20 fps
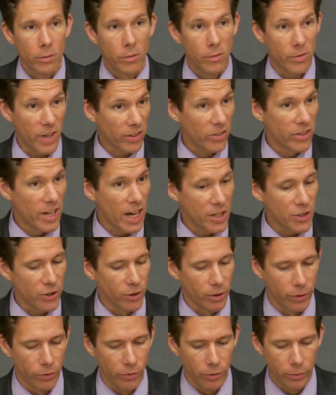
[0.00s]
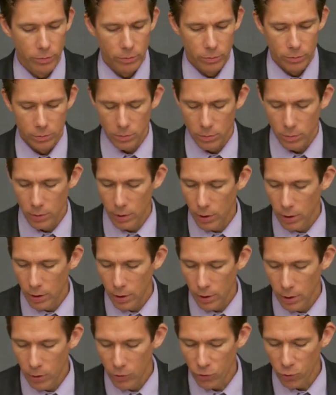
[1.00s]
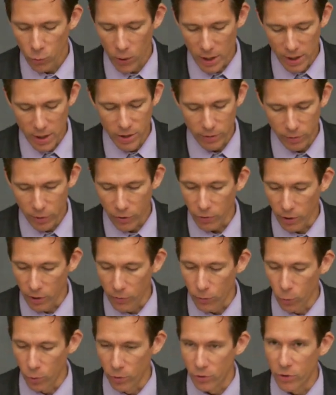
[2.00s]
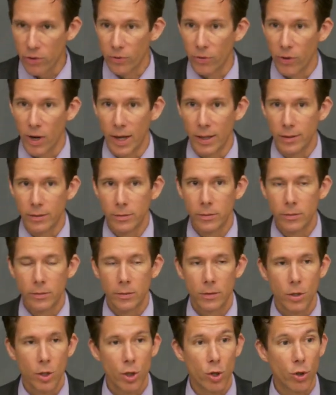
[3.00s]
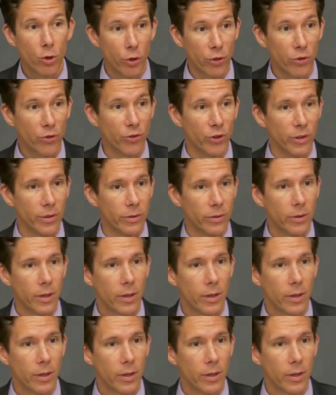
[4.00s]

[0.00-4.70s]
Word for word: That's nationalism. It's relatively straightforward to define Christian